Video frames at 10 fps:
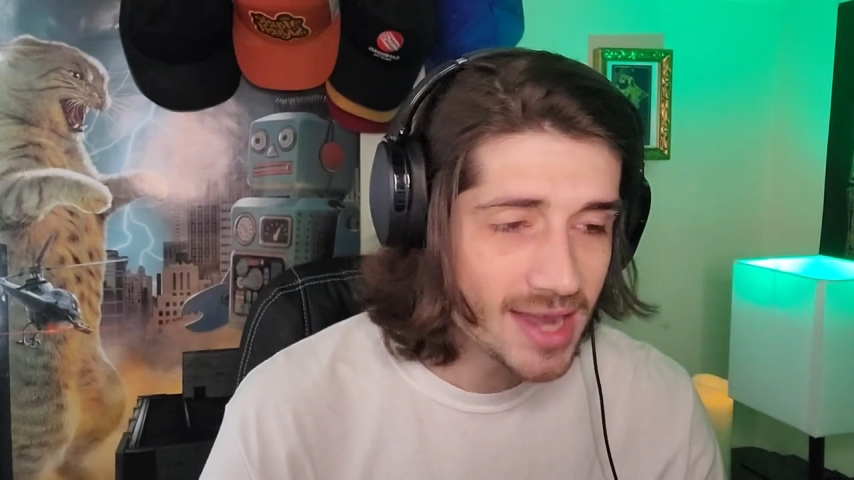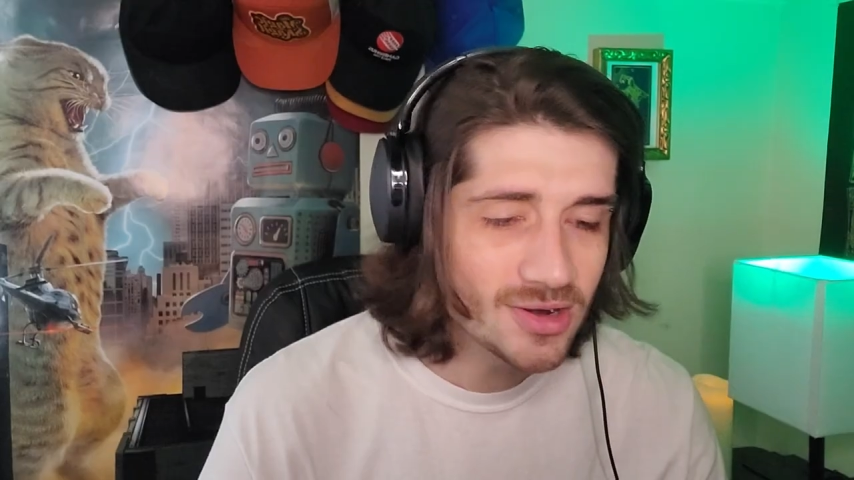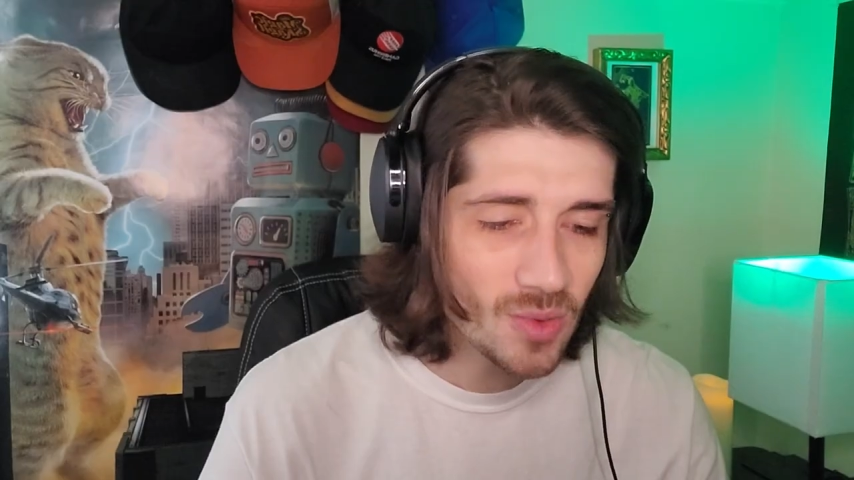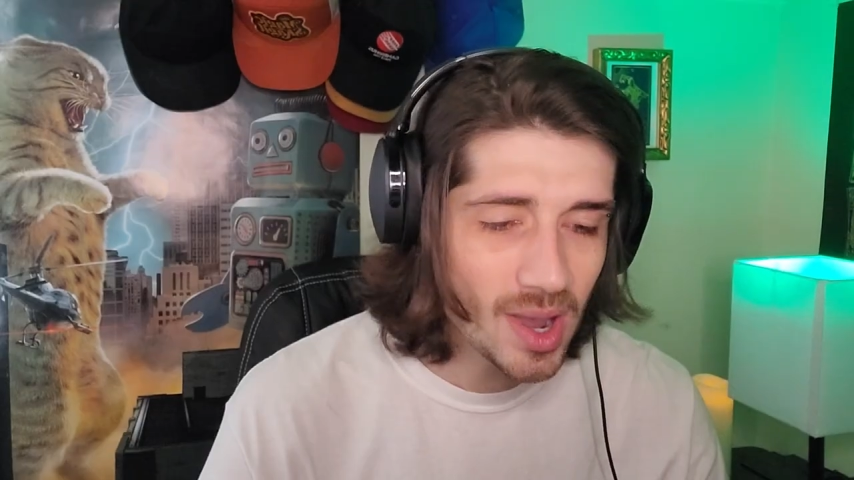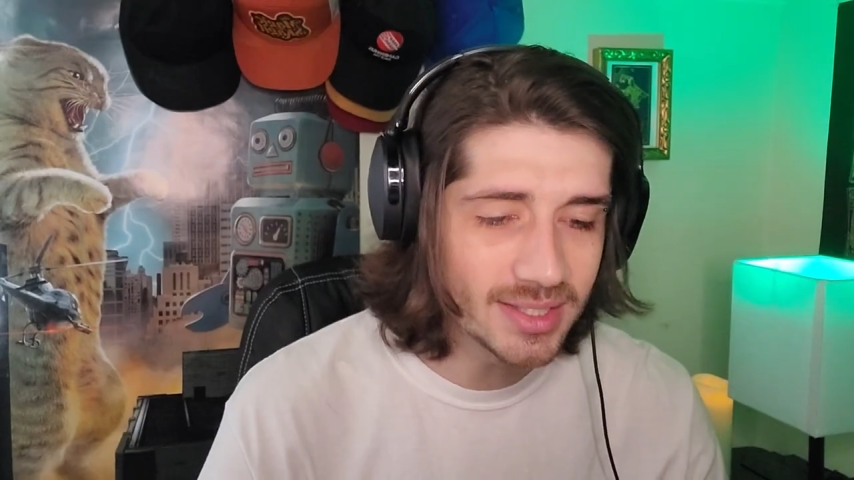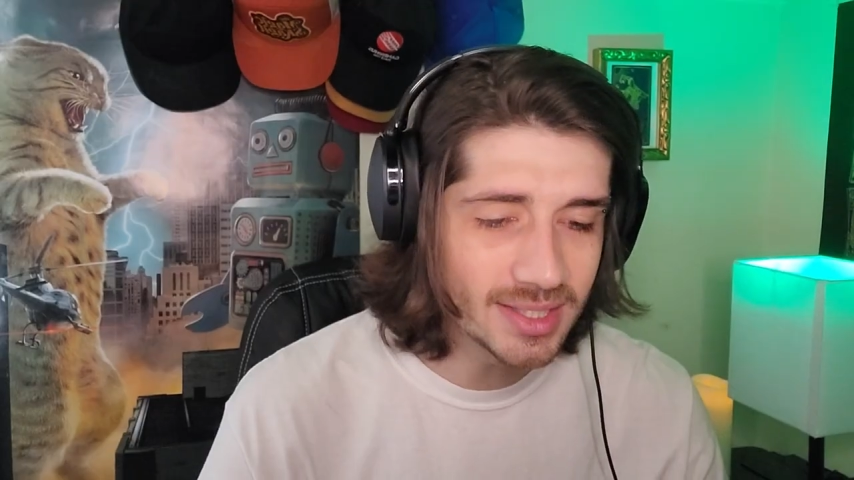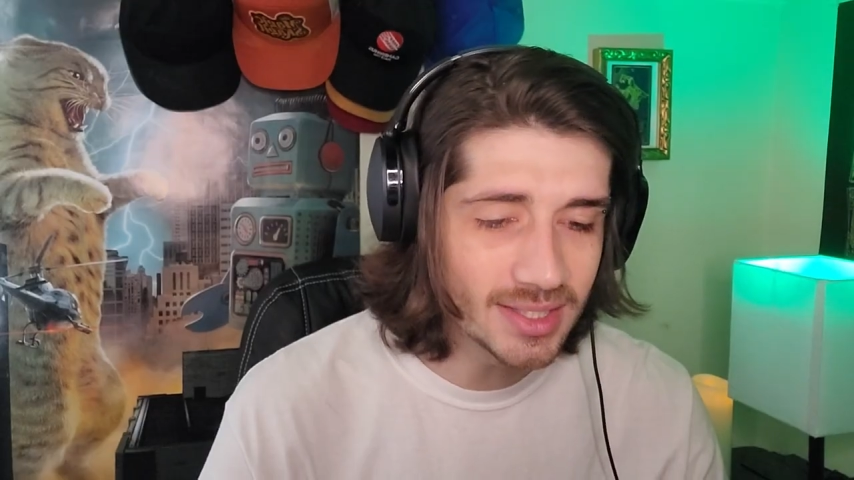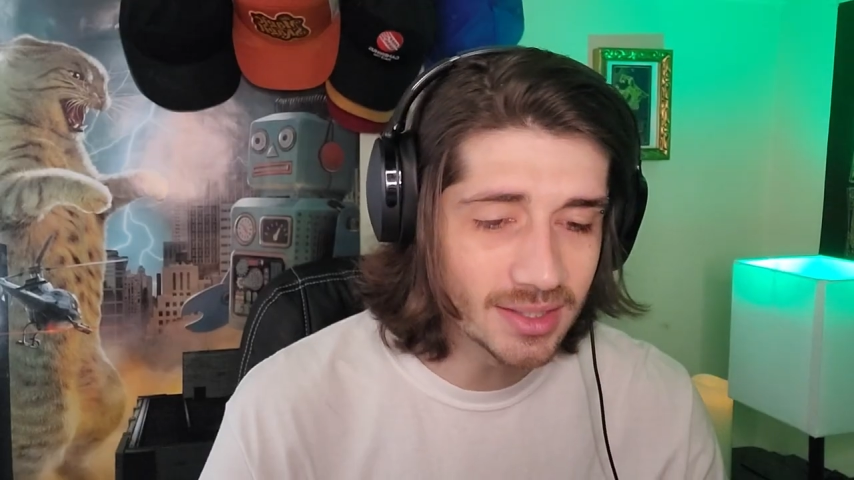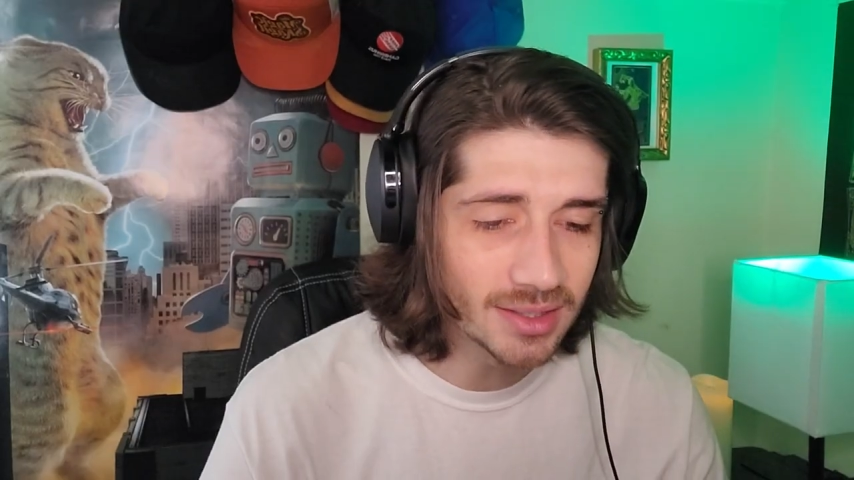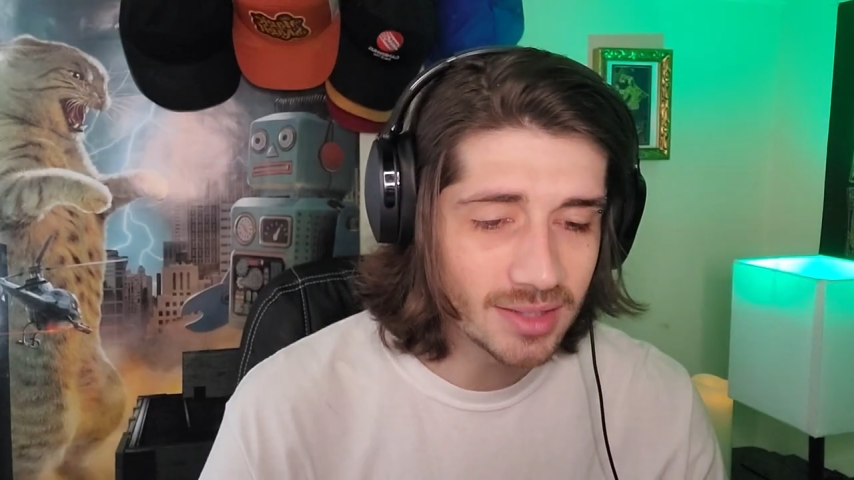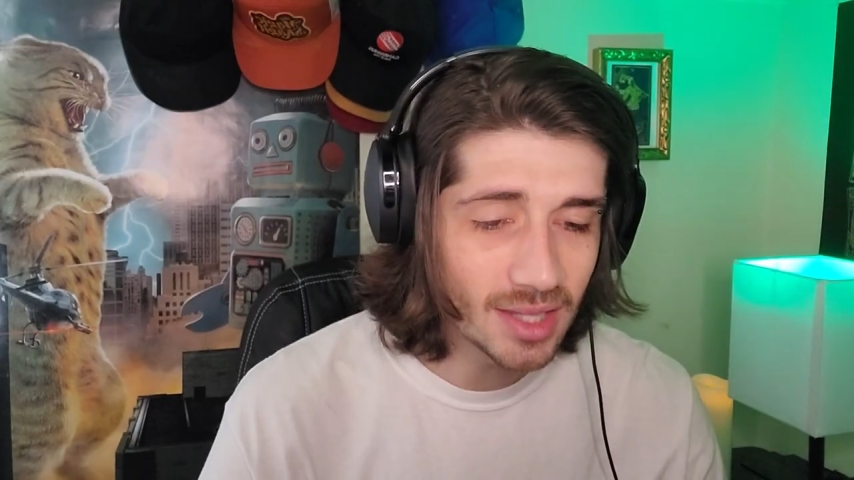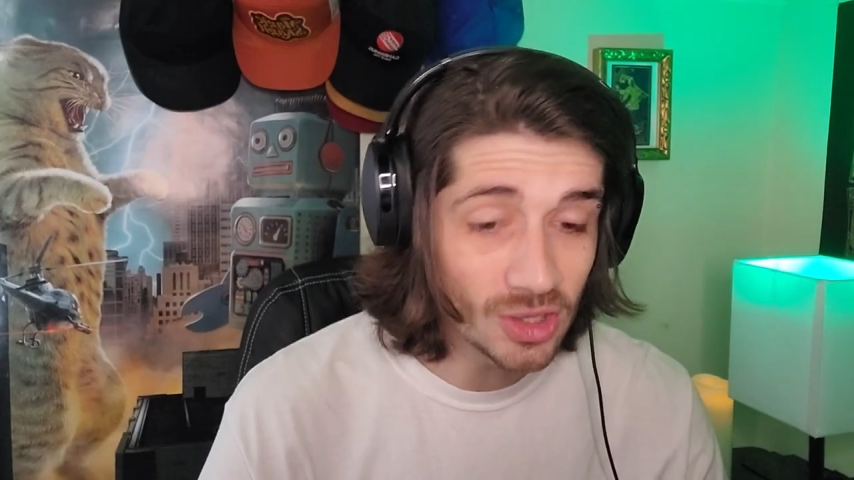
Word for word: had no idea that